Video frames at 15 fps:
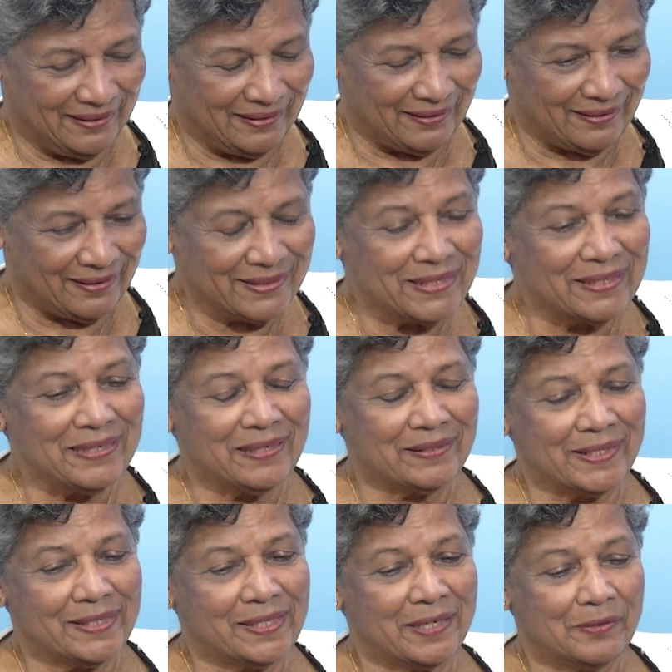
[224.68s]
I
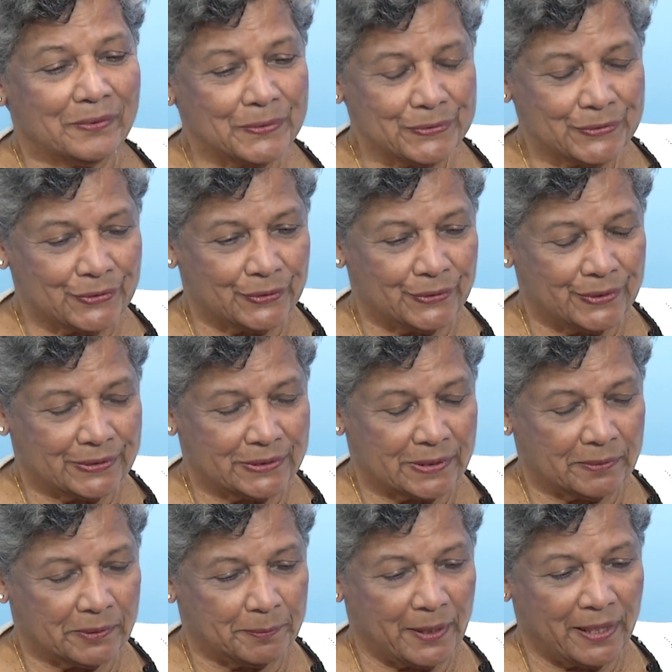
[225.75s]
think also
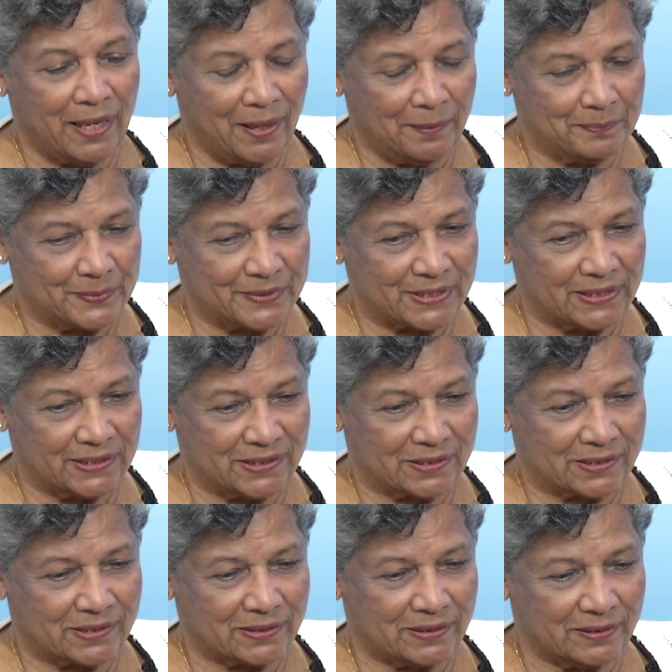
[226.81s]
perhaps
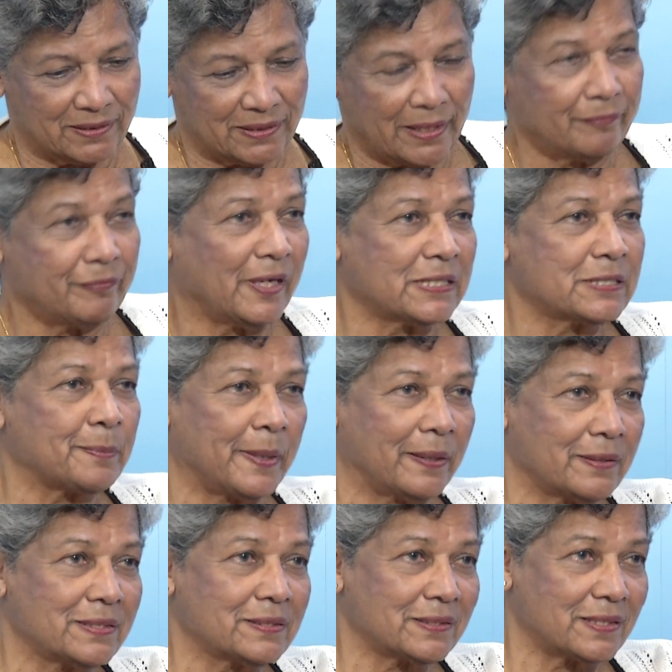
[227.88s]
it's the life
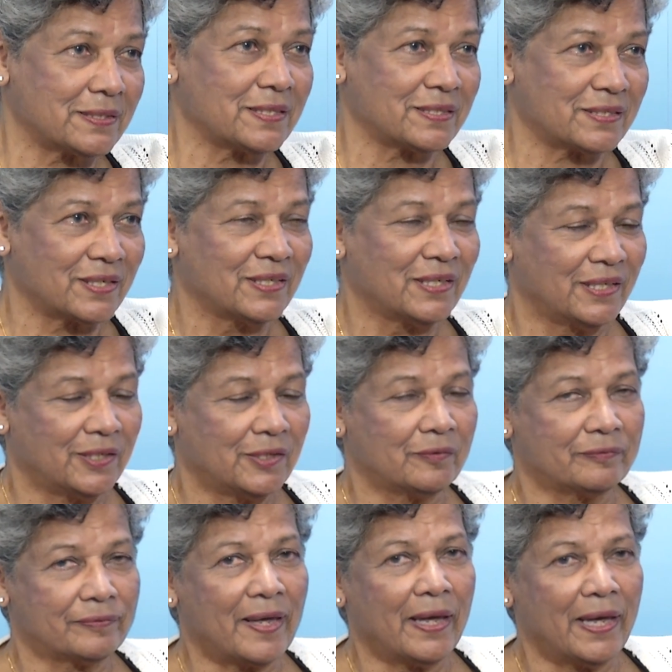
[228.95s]
experiences
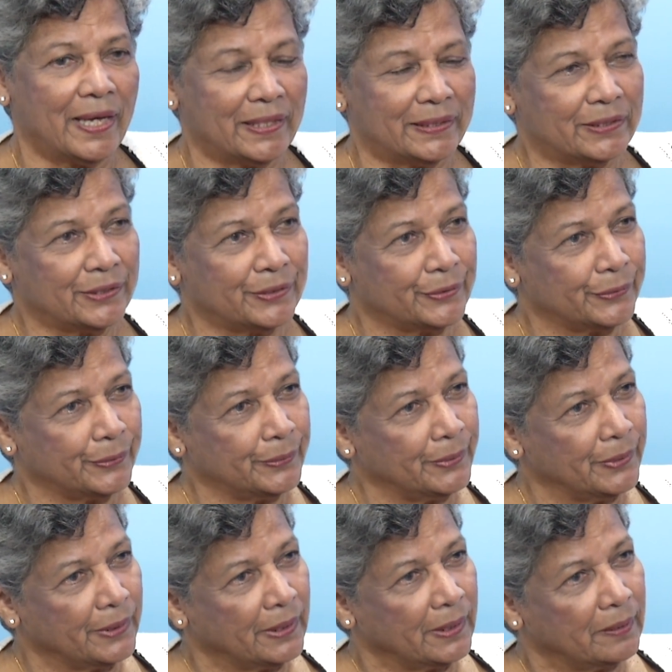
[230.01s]
you've had,
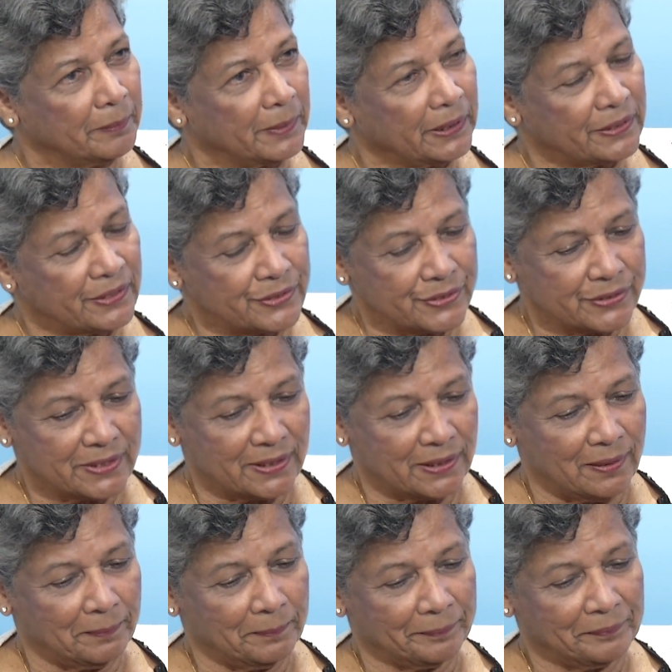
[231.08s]
because
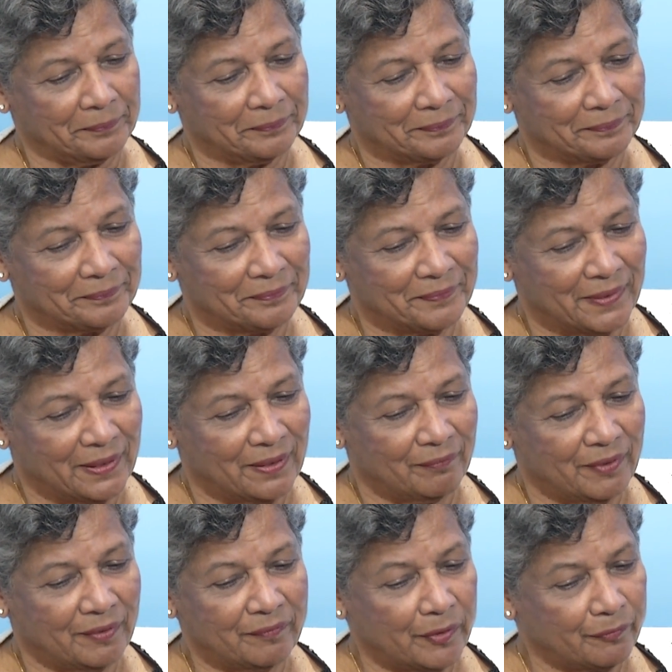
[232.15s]

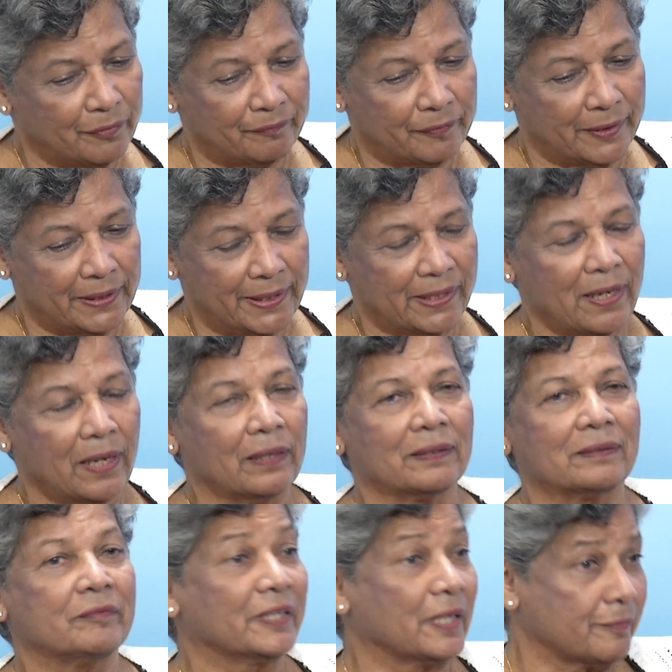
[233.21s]
when we were very young,
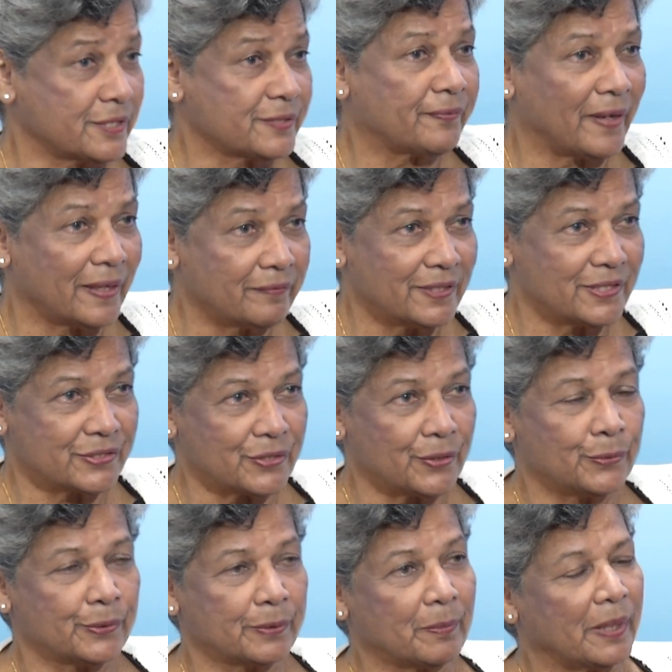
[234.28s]
when I was 5 years
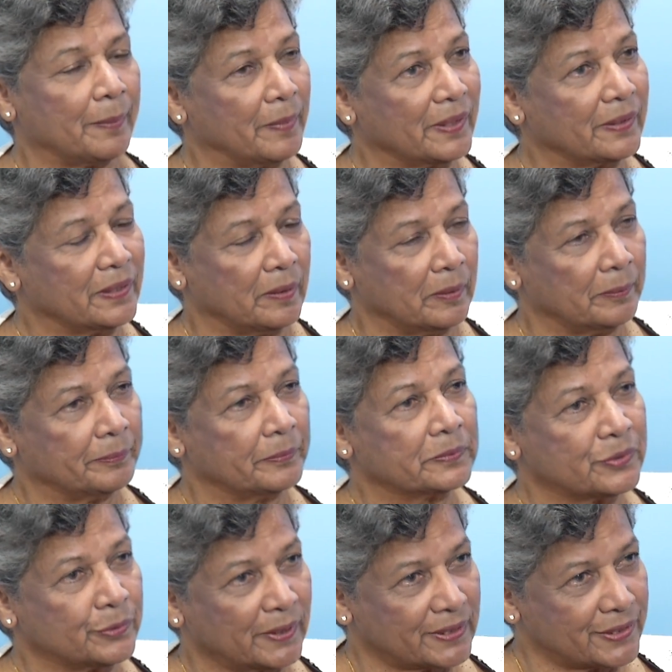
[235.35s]
old, my mother
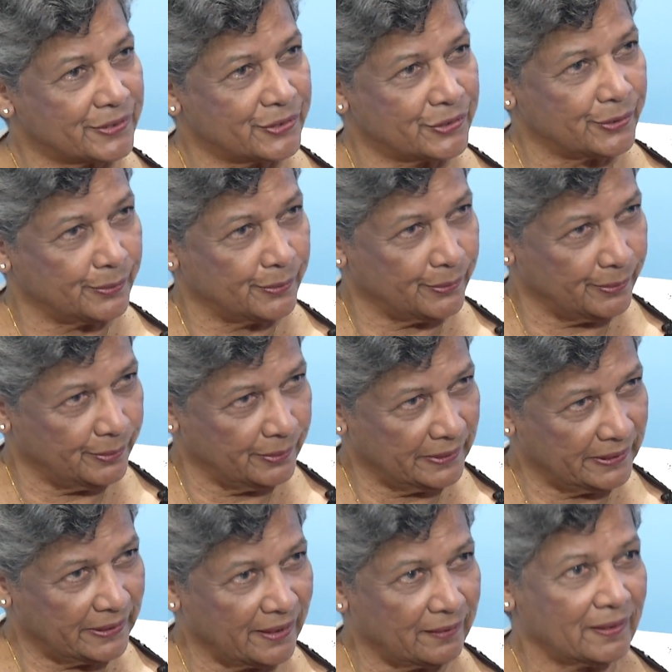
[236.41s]
took us to
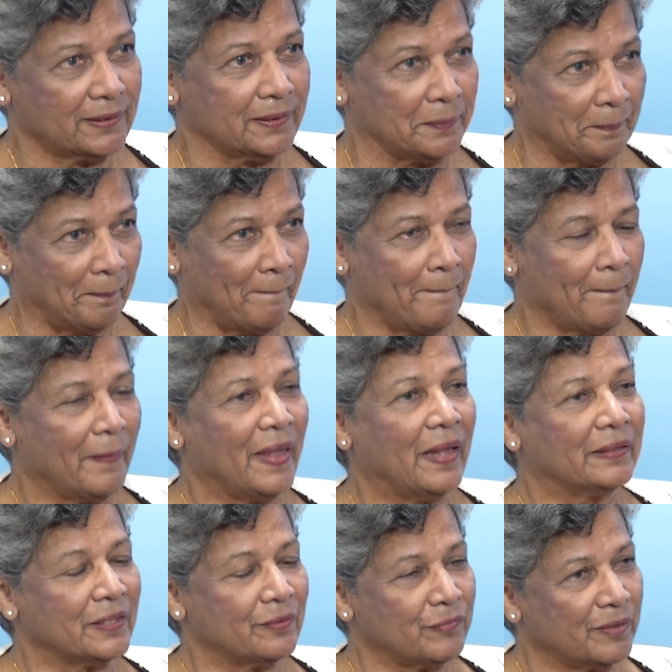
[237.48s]
Kerala, and
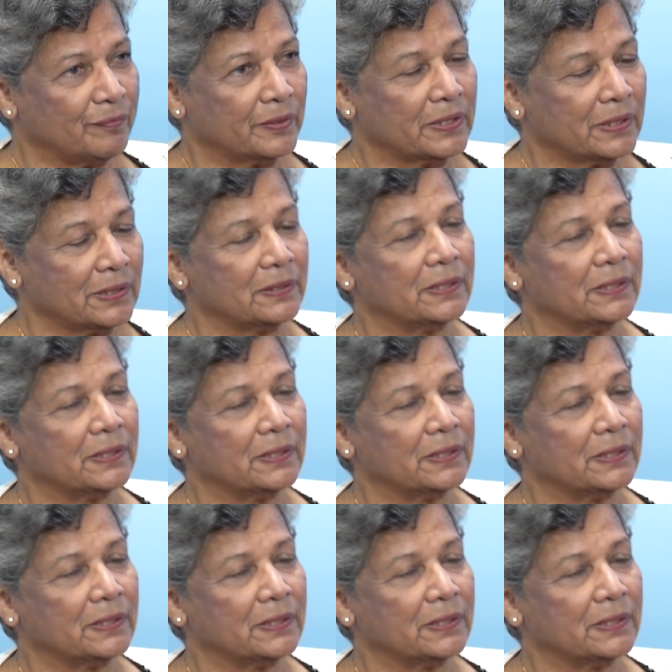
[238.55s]
then we were